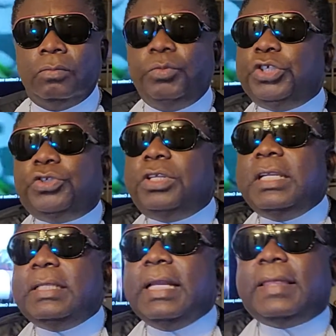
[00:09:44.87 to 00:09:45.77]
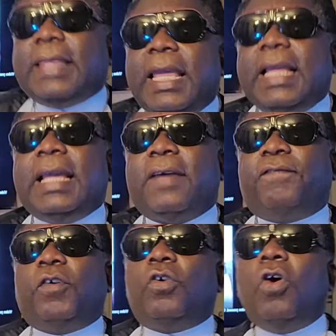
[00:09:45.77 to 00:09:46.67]
We shouldn't think
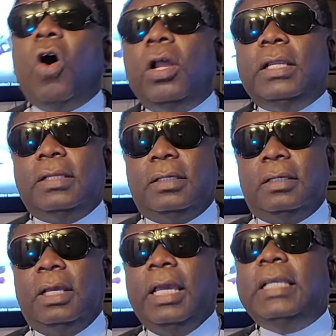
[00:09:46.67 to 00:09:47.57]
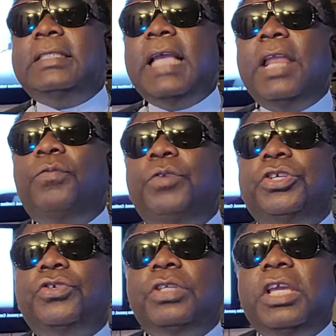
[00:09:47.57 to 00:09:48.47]
for God. He said we
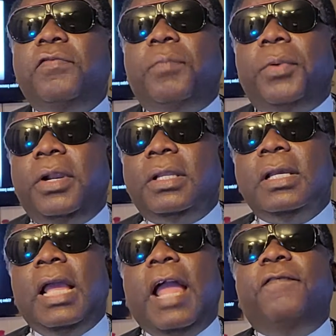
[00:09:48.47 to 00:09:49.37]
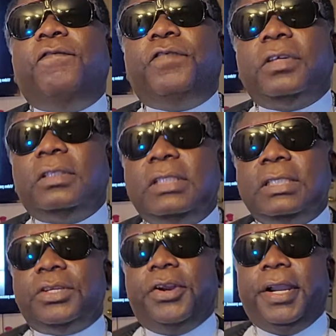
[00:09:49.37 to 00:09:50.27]
should give bread and fill
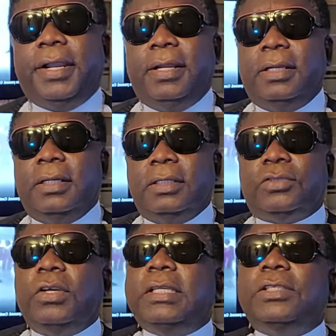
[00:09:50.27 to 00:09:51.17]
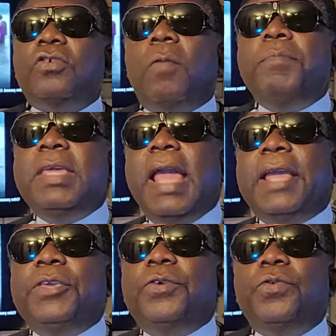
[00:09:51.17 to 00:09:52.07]
this earth So it is not me
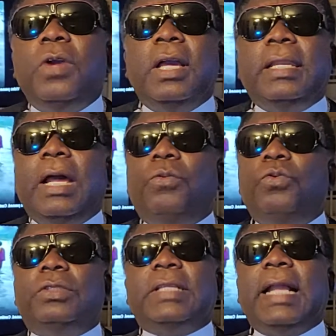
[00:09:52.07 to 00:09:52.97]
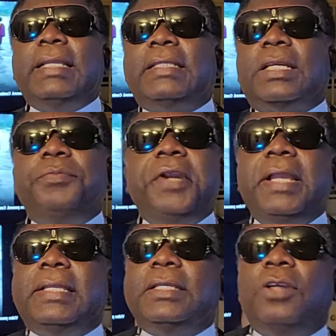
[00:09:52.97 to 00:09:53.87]
and you that will start
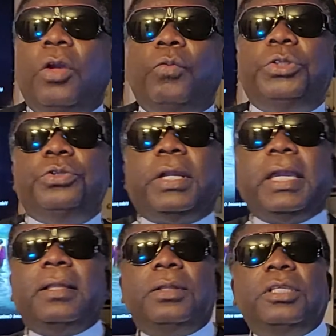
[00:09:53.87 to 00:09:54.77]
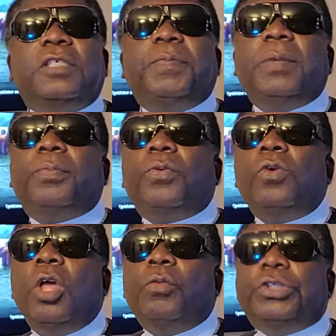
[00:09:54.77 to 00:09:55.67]
discriminating. We should kill these
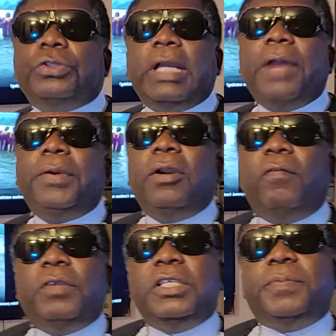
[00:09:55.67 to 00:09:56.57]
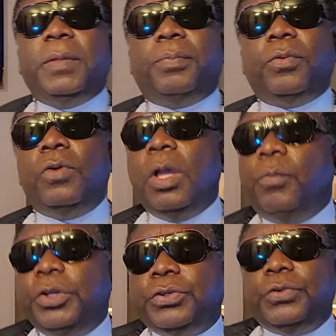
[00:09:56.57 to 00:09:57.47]
people. We should get rid of these people.
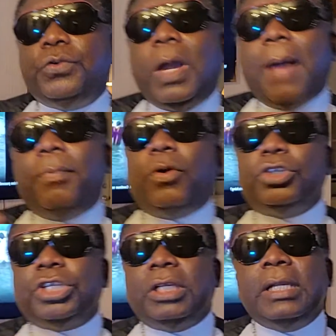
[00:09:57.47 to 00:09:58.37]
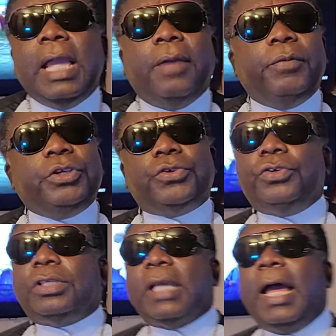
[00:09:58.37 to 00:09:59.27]
We should do abortion. We
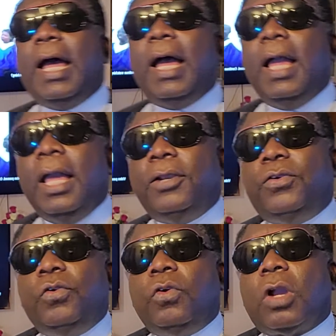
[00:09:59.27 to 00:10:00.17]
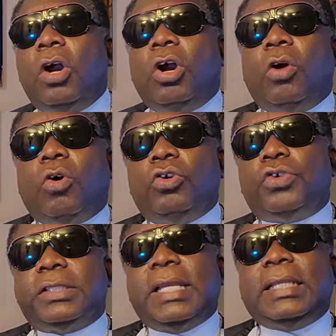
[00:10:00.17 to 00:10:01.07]
should do
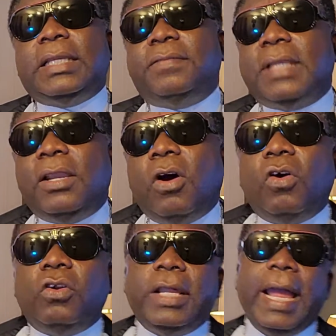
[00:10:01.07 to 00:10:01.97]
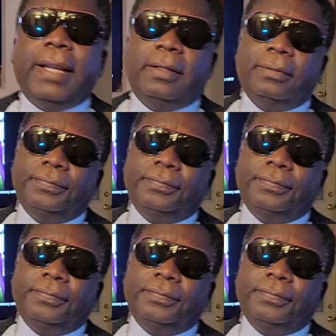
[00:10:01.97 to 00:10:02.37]
contraceptives and all that.